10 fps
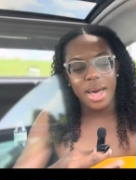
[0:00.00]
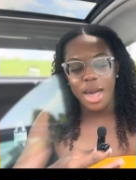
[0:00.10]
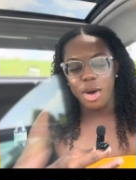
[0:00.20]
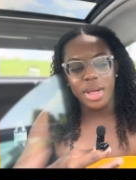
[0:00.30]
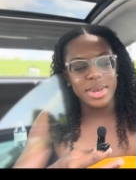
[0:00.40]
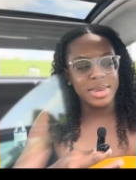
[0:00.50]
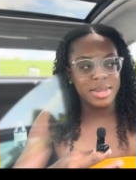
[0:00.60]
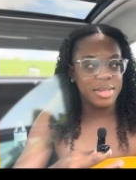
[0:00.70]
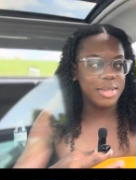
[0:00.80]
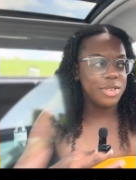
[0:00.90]
I call it
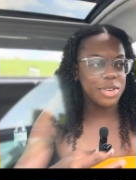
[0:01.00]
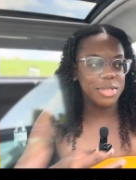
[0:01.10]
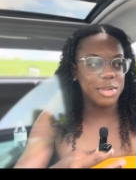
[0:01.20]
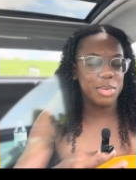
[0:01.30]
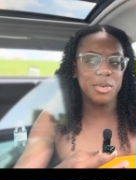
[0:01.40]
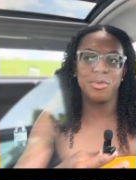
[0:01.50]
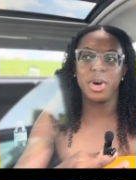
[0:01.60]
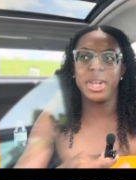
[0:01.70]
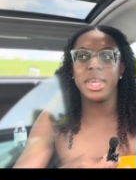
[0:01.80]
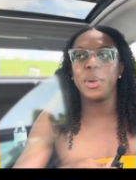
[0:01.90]
ditzy just to be
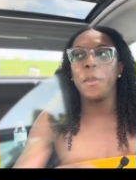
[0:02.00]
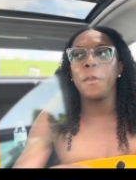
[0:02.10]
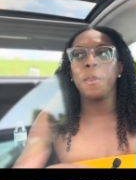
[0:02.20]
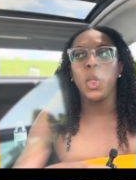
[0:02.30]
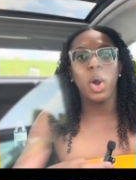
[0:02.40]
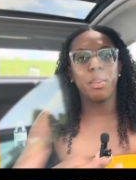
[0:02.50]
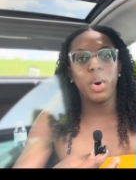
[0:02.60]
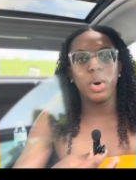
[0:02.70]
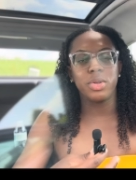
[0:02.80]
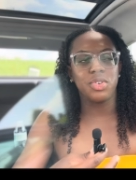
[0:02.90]
funny or
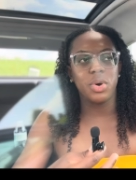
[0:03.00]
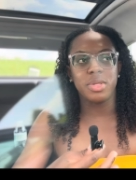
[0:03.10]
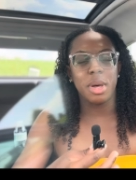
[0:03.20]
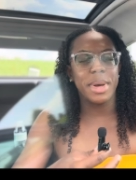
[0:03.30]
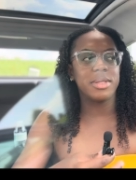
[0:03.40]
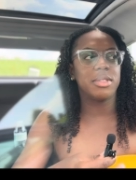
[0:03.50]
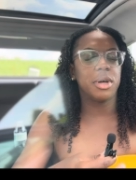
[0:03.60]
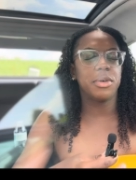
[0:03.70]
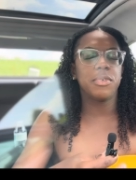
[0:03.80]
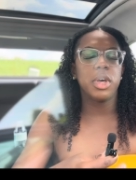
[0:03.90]
poke jokes at
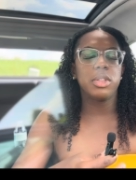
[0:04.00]
myself.